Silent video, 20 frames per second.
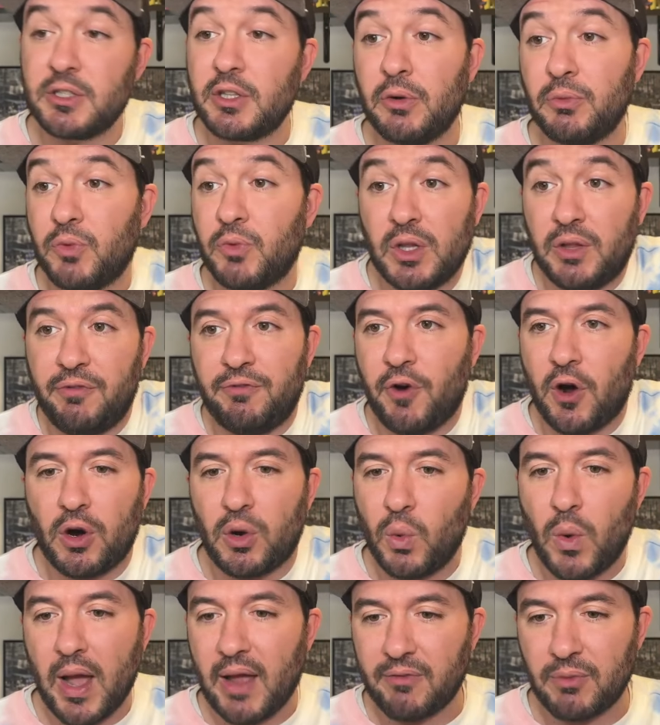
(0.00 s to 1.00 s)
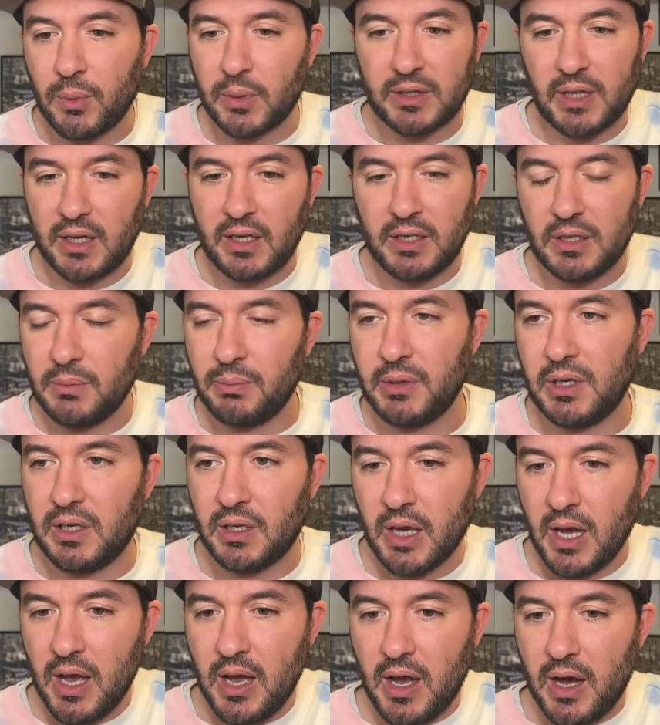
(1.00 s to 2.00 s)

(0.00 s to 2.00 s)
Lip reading: they're really far away from what they need to be.